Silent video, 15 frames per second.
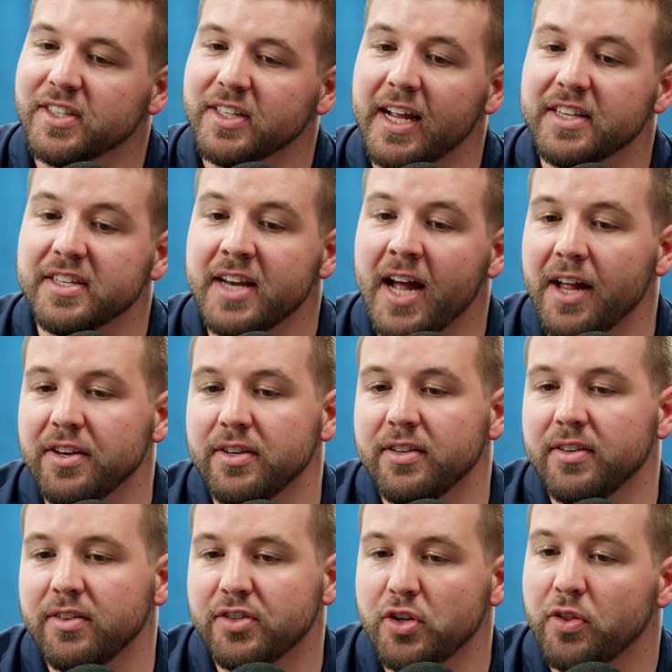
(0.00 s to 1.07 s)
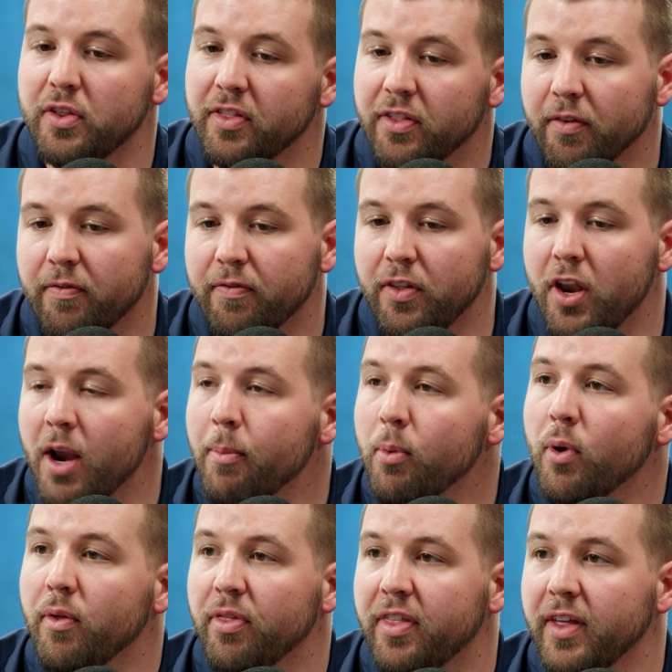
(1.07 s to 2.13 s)
is it's not, so the number
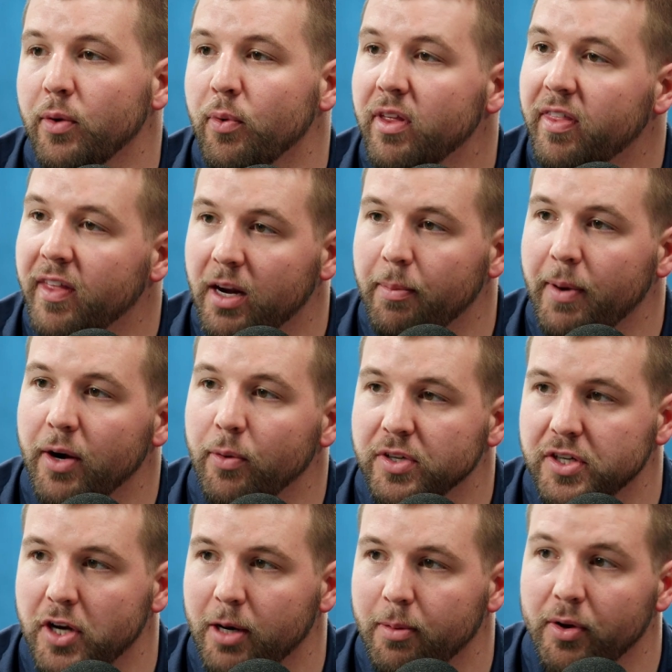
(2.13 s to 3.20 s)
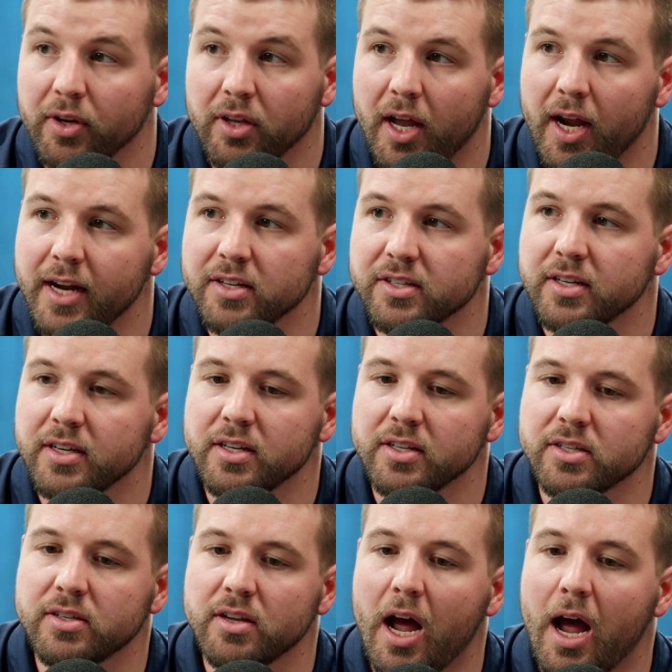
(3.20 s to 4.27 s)
one thing we think about or we talk about with clients
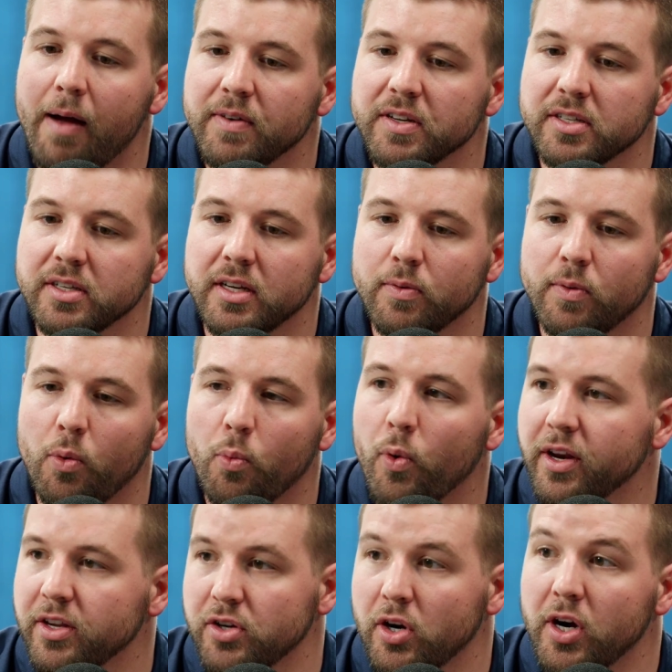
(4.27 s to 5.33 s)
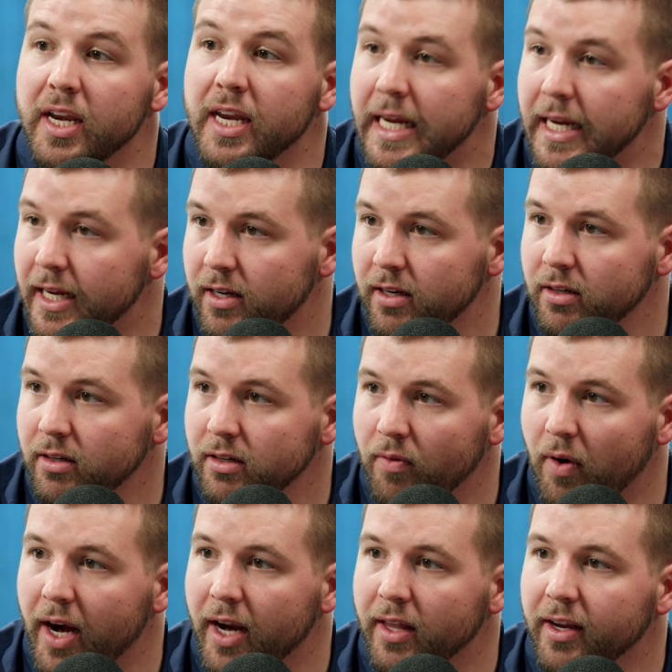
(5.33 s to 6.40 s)
is obviously, well, what is our need?
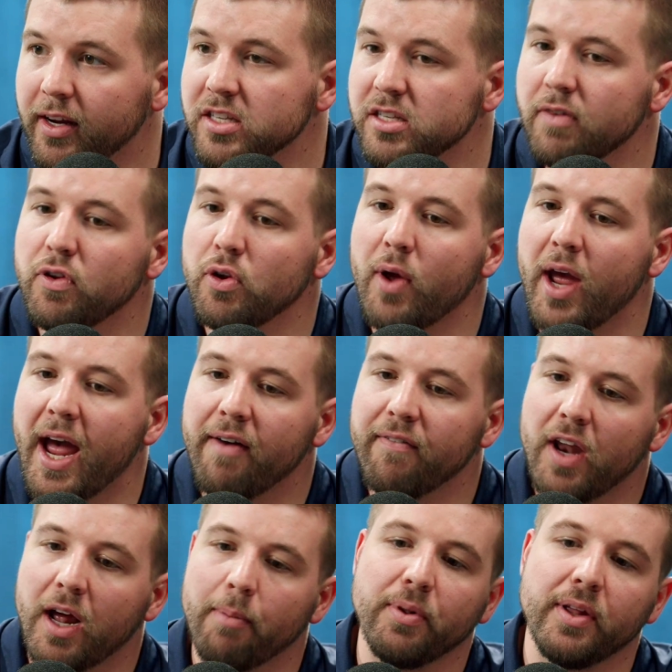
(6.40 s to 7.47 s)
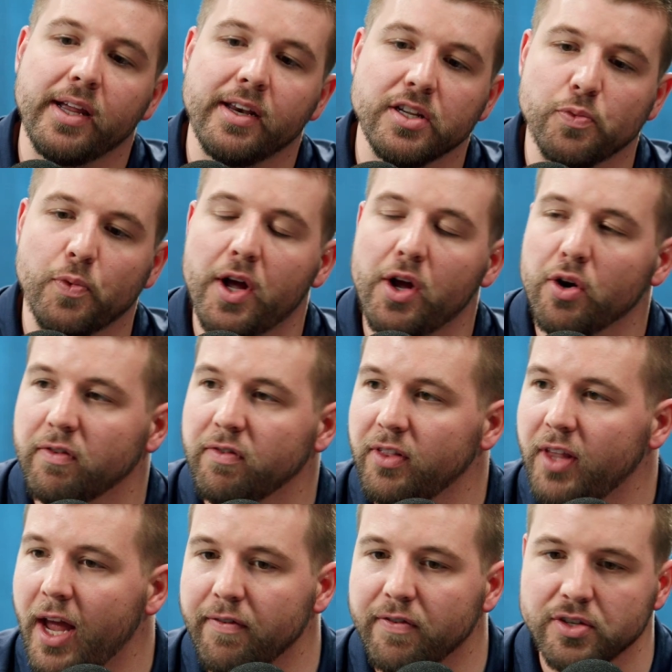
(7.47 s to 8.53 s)
Right? Like, because if you have not planned as well, or if
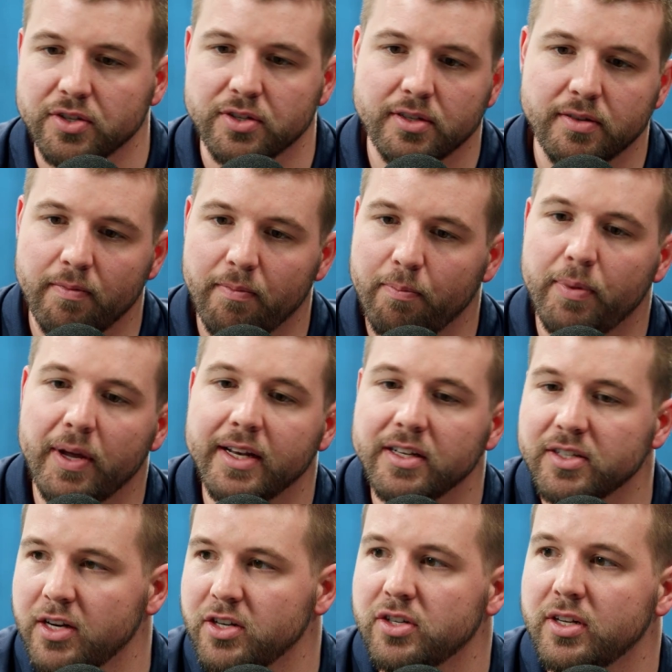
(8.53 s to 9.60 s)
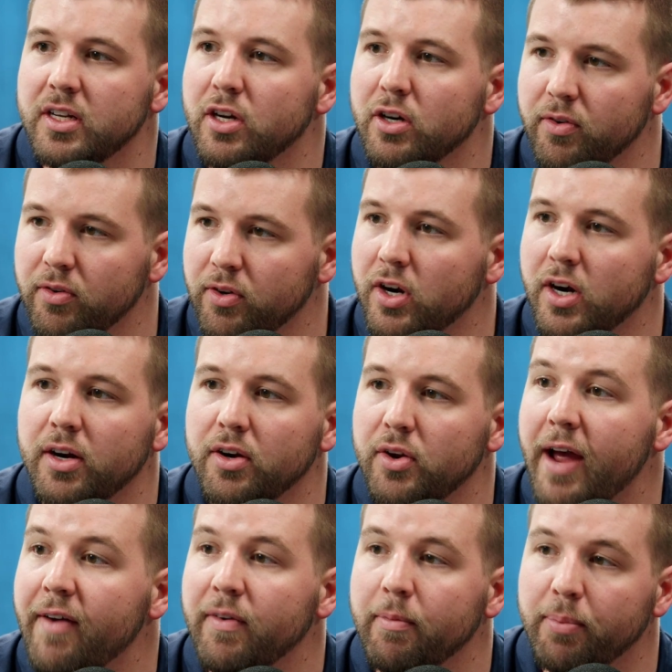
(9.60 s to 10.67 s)
life has been such that you
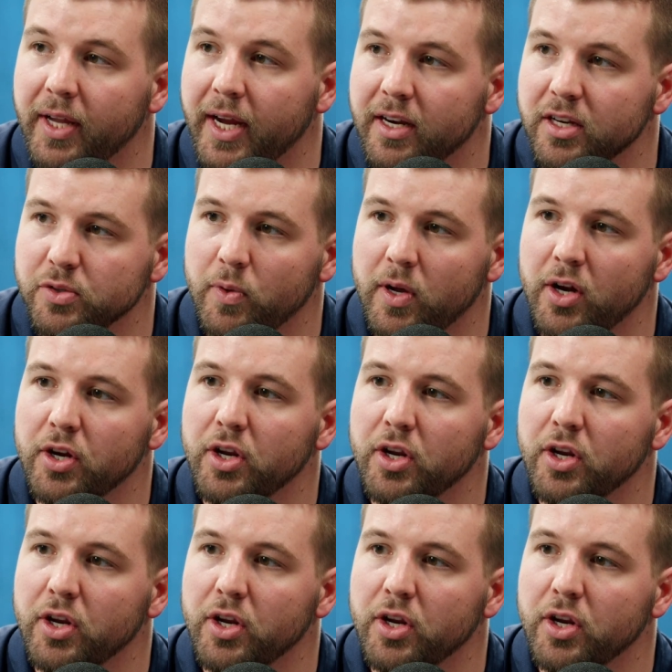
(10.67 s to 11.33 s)
haven't planned as well,